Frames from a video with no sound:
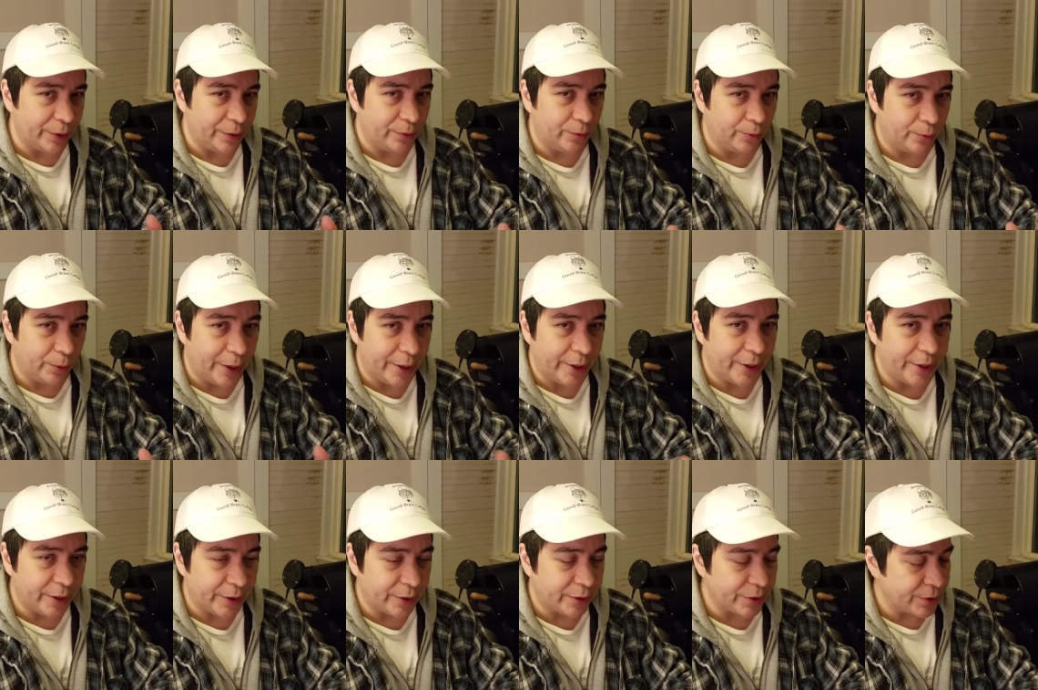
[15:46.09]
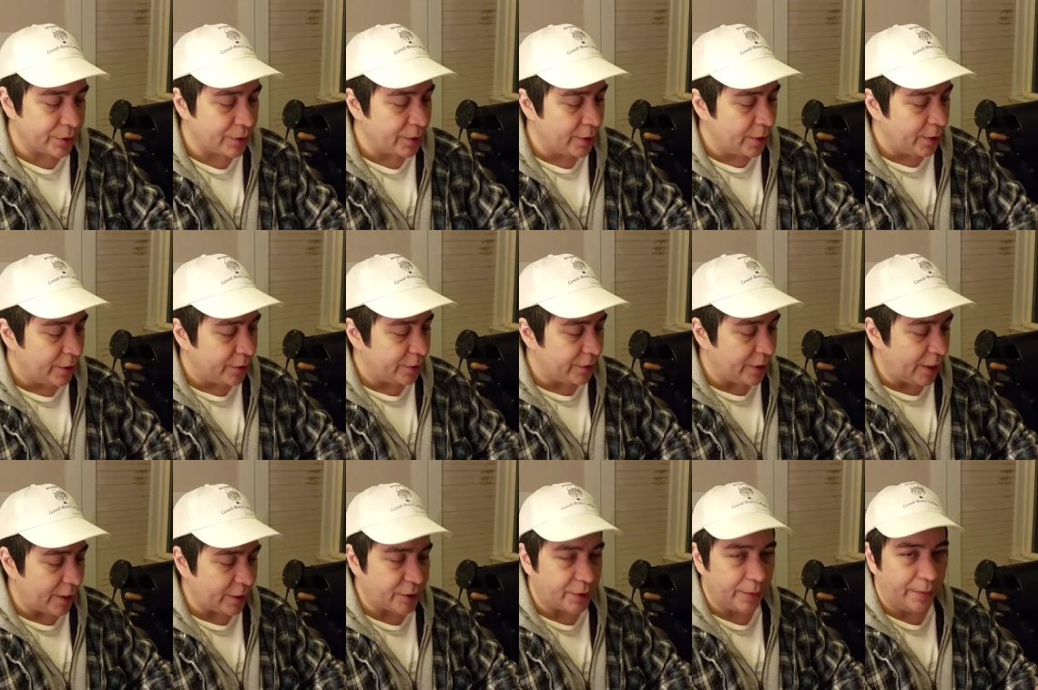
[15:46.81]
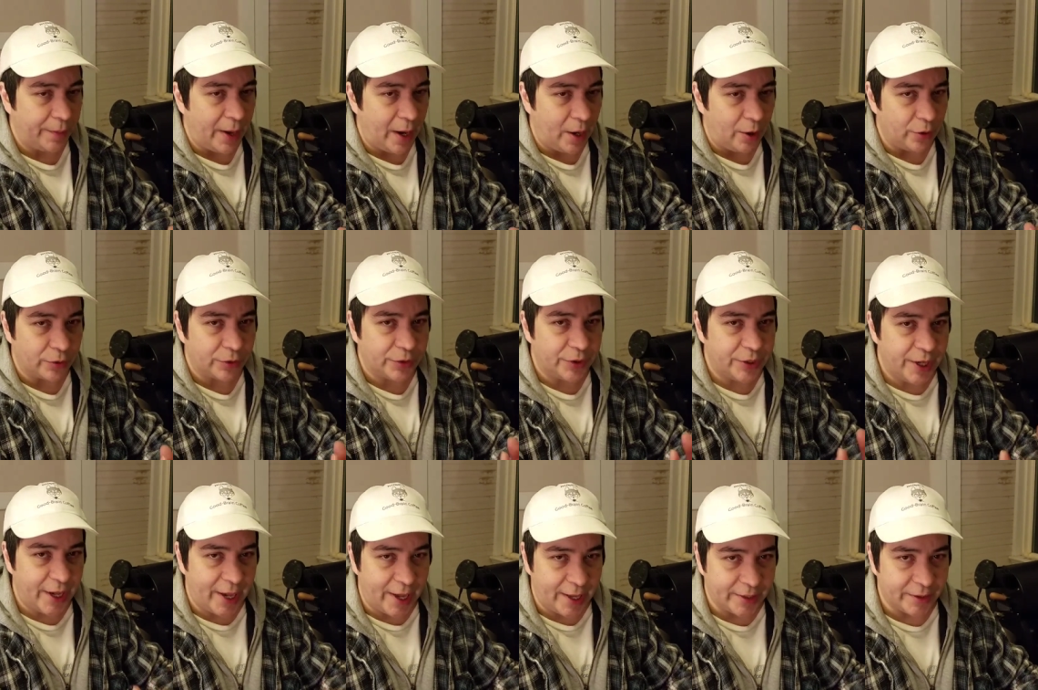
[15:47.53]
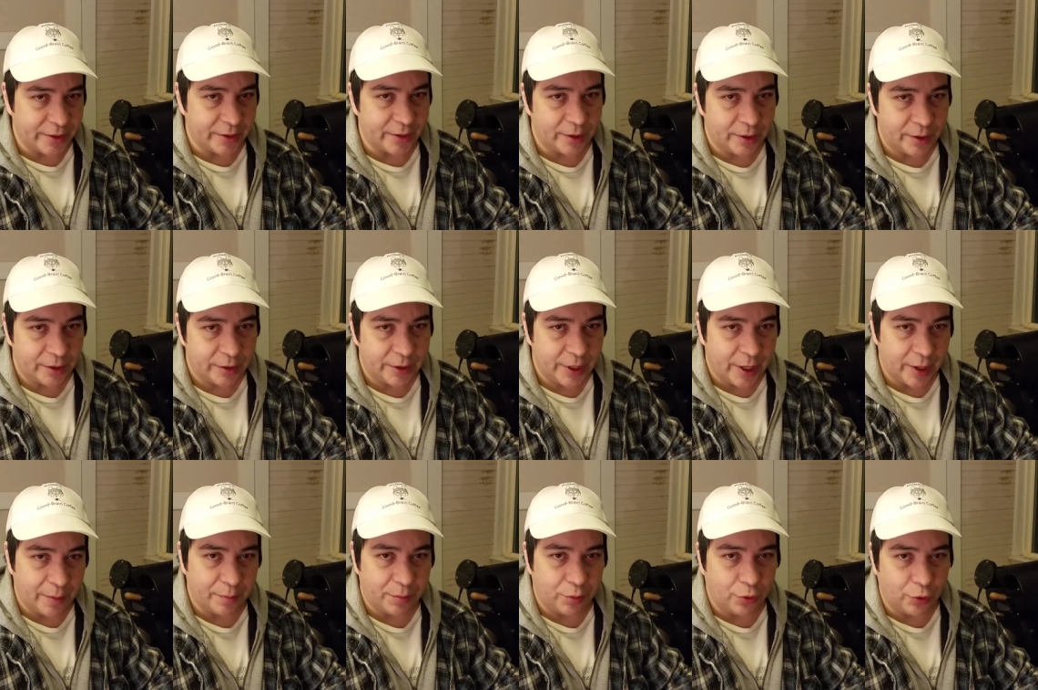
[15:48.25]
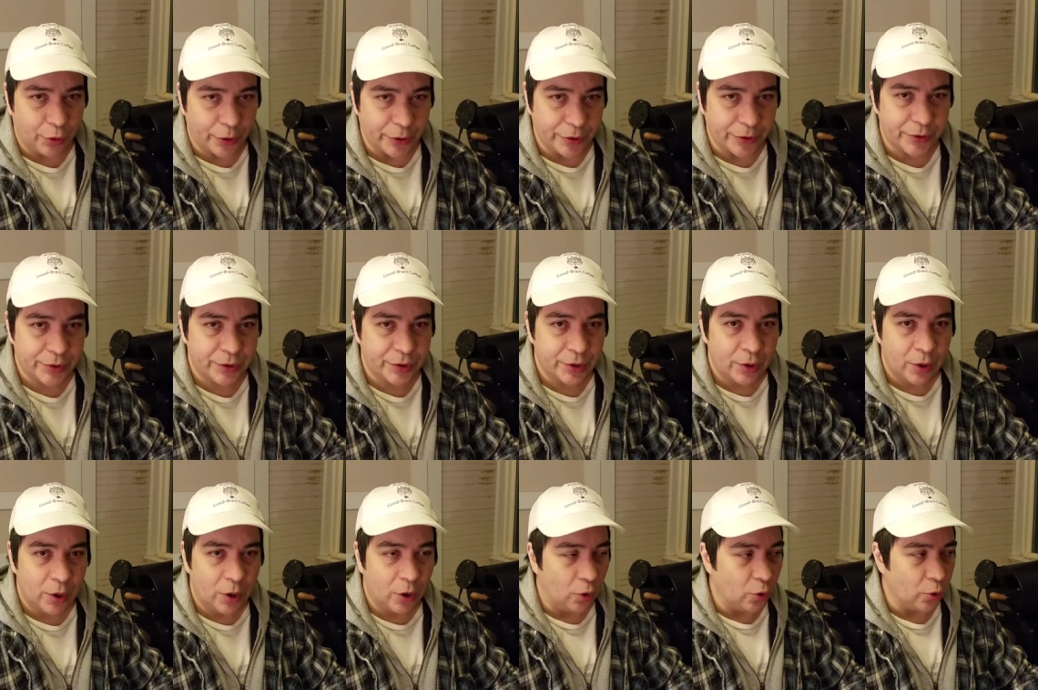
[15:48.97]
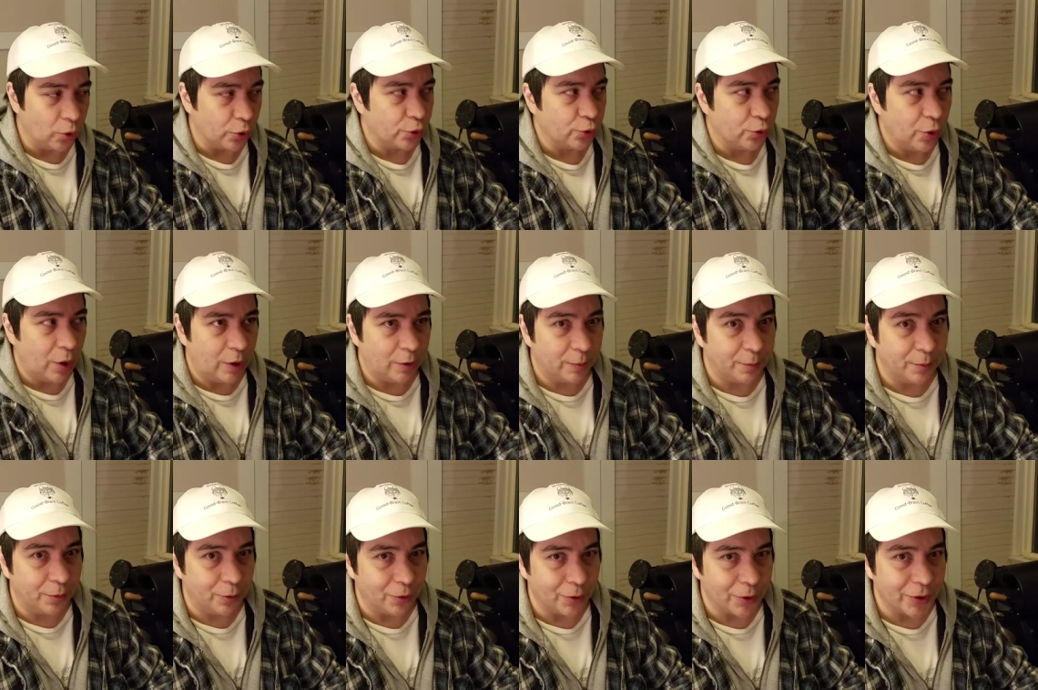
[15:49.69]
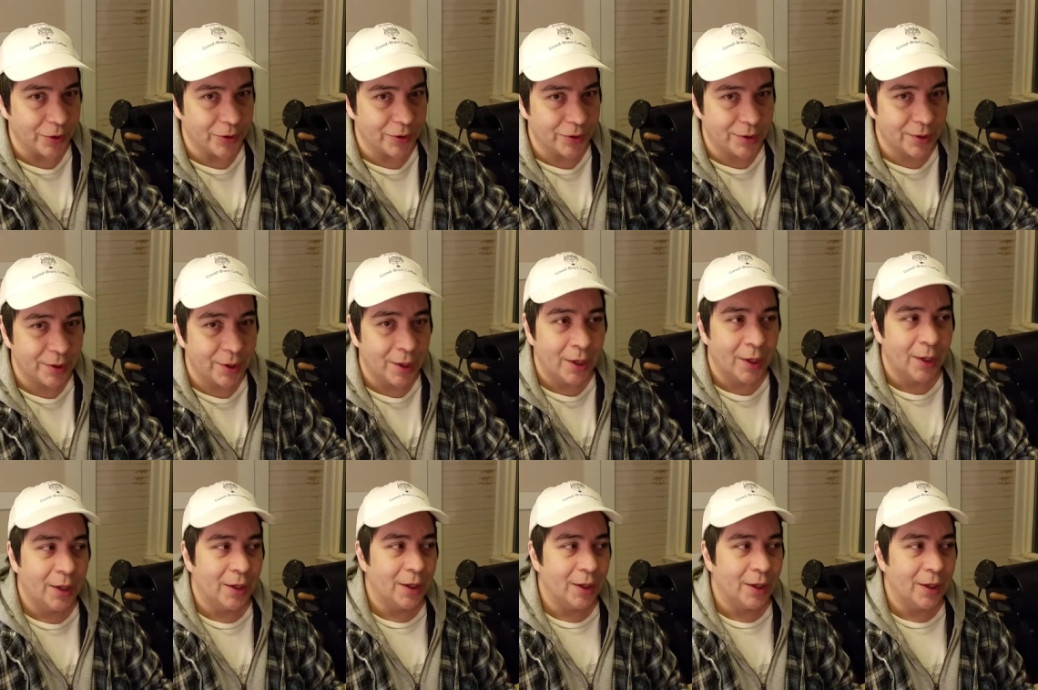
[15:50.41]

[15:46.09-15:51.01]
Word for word: ratings that's about 10 10 points or 12 points